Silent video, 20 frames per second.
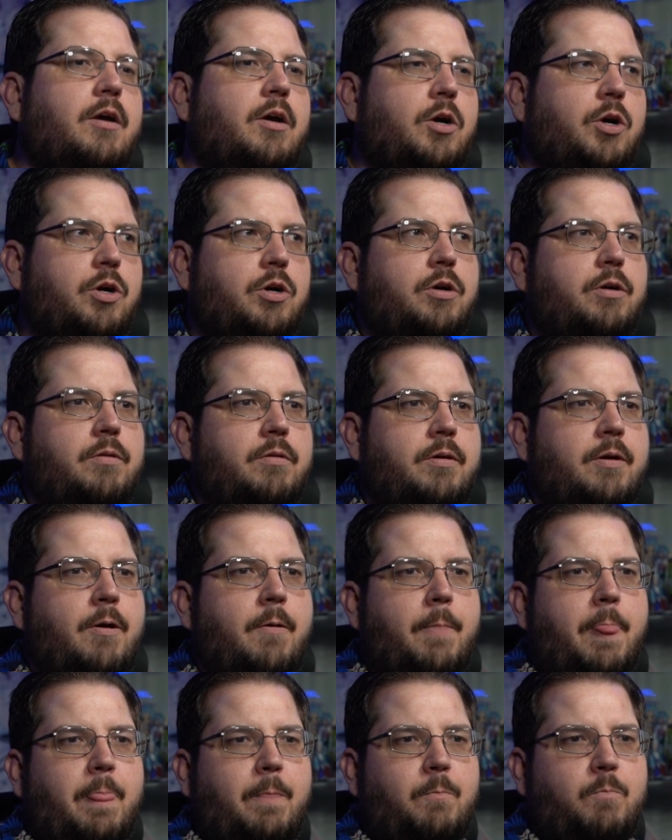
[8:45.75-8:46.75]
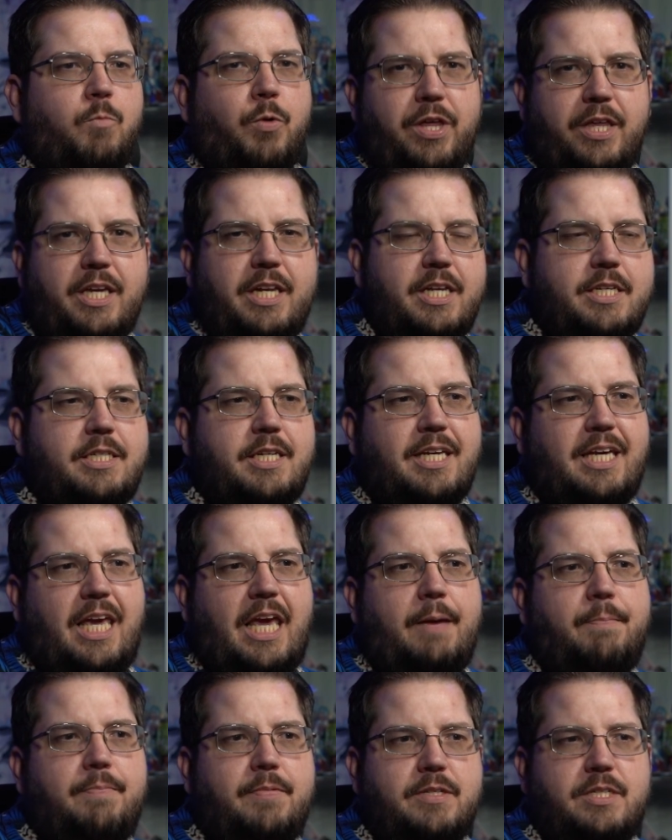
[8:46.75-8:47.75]
Her willingness to
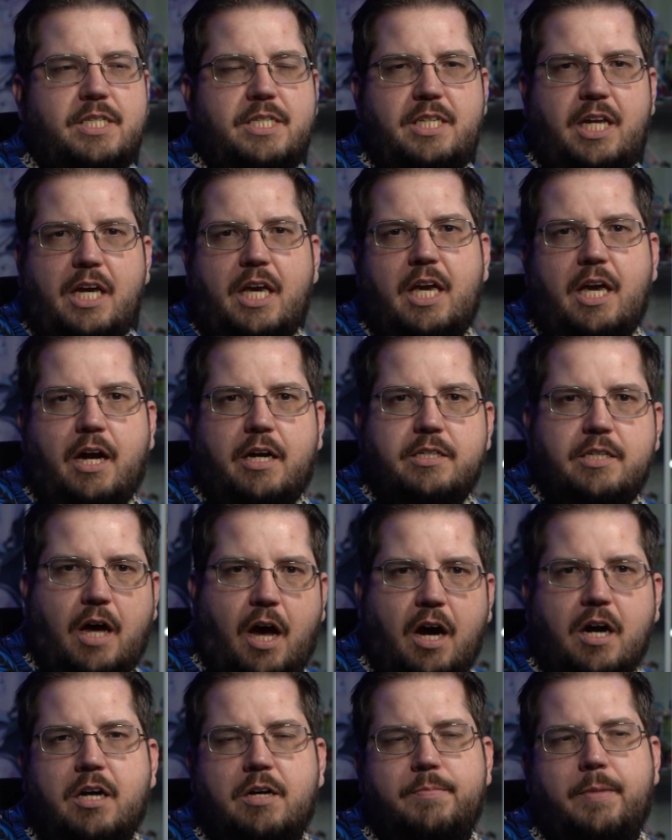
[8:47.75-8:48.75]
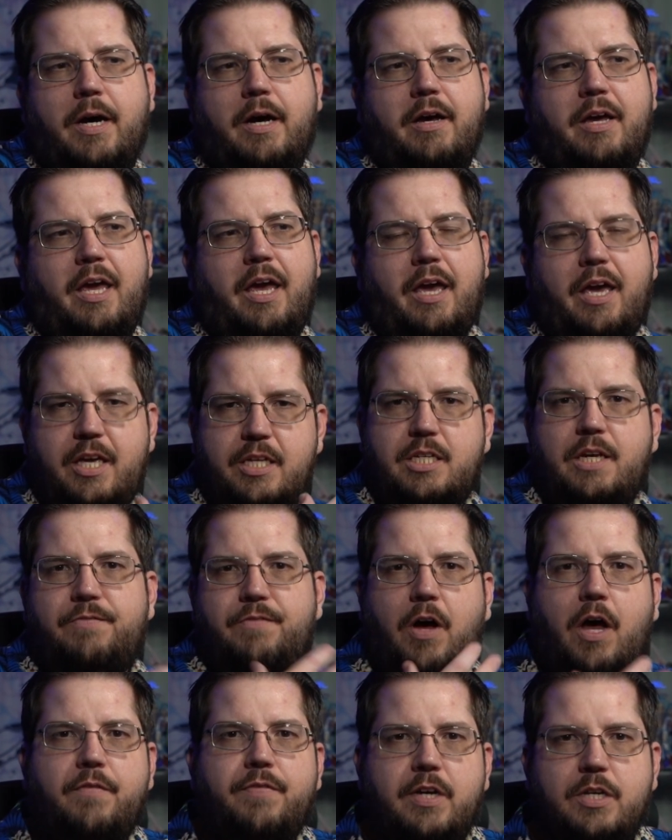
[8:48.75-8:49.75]
keep sticking on Takuma is
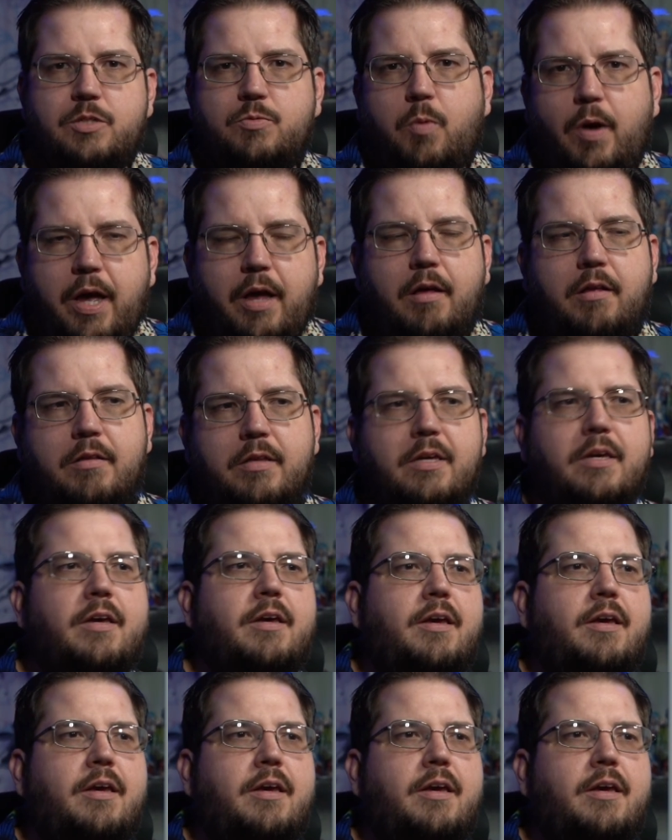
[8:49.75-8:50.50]
evolving as well.